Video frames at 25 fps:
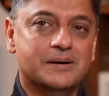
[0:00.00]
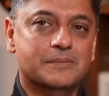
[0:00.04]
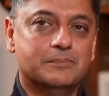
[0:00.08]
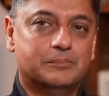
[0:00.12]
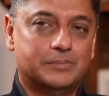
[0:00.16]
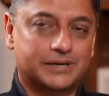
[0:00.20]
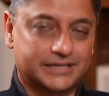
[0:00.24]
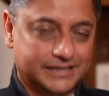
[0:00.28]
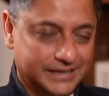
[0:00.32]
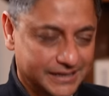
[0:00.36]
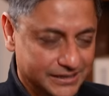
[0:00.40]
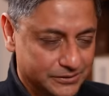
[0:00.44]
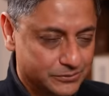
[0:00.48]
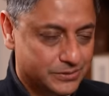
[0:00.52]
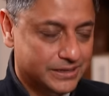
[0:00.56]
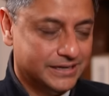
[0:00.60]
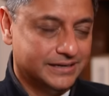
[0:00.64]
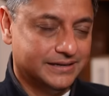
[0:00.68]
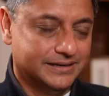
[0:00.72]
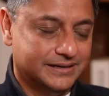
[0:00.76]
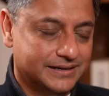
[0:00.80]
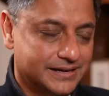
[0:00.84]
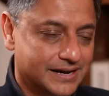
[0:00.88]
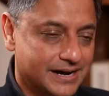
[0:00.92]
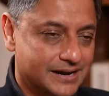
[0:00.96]
But anyway,
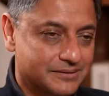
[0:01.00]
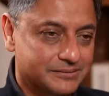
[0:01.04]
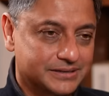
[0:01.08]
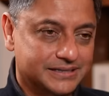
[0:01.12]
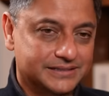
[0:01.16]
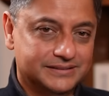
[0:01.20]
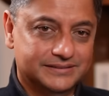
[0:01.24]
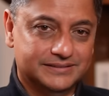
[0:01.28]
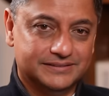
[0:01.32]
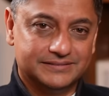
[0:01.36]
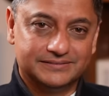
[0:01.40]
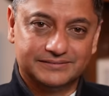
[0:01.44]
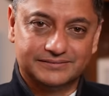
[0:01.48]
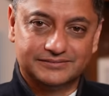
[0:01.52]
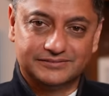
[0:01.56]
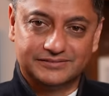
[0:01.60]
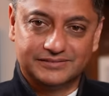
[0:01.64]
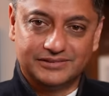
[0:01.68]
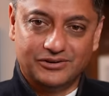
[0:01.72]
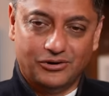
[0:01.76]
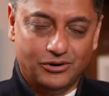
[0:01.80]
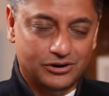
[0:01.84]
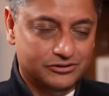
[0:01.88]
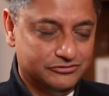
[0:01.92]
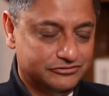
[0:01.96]
I mean,
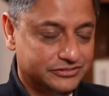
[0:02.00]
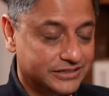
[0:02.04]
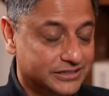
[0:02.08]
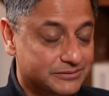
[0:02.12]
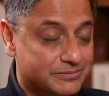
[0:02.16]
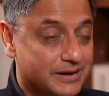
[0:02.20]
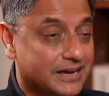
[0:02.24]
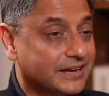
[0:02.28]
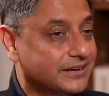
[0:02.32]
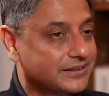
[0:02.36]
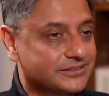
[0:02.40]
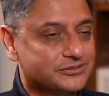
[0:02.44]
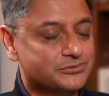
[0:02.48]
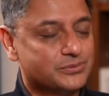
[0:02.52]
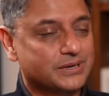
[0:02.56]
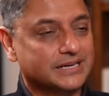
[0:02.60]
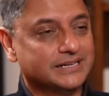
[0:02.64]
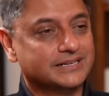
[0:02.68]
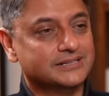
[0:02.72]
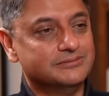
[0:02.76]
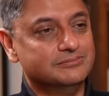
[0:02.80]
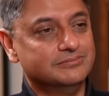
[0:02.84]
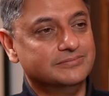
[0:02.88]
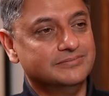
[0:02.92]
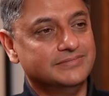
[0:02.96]
all feedback is
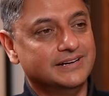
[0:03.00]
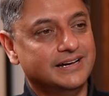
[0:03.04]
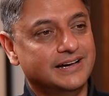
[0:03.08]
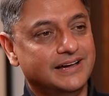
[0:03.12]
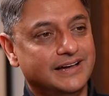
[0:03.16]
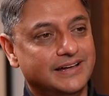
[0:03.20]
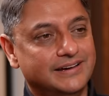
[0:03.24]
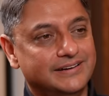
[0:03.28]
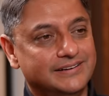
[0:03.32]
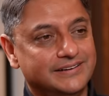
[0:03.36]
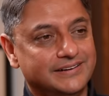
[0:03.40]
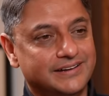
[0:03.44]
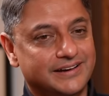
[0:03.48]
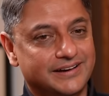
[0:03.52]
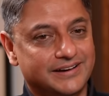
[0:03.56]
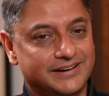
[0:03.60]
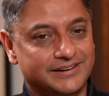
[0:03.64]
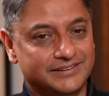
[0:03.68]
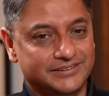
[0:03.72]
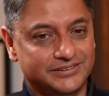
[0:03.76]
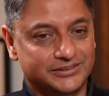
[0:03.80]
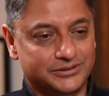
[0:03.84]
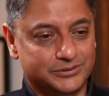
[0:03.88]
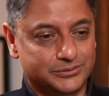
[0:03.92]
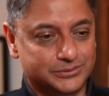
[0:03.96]
welcome, and uh,
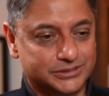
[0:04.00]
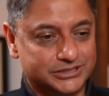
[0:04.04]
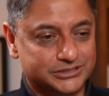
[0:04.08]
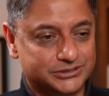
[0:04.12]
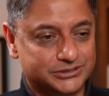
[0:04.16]
you know we